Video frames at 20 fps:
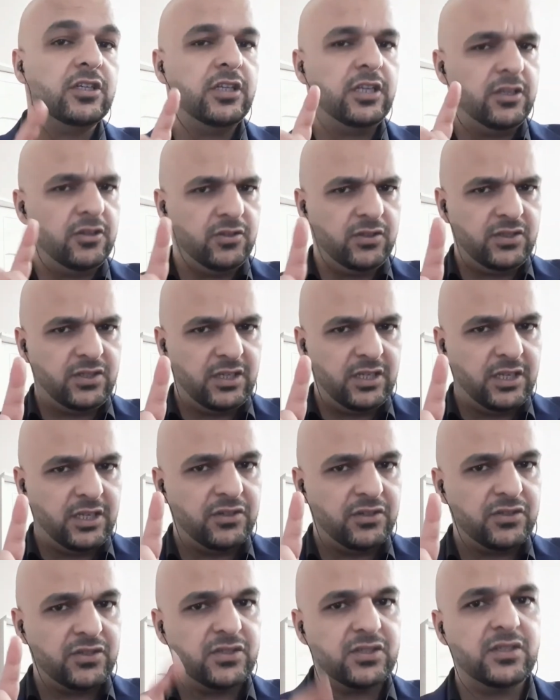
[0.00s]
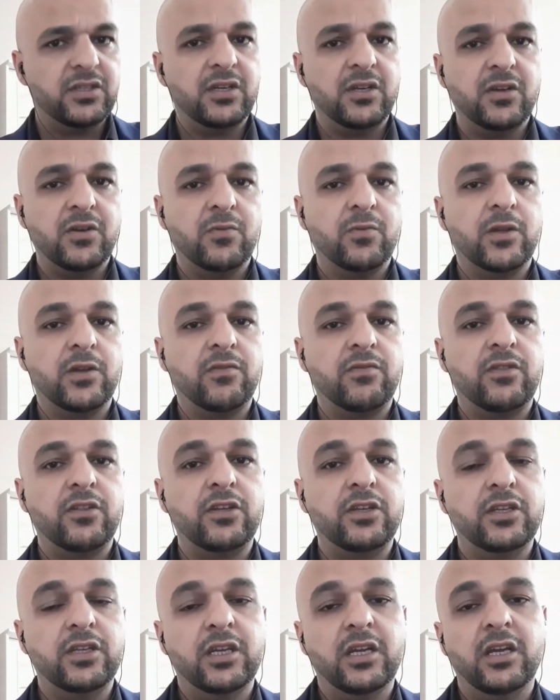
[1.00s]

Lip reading: Here's one of the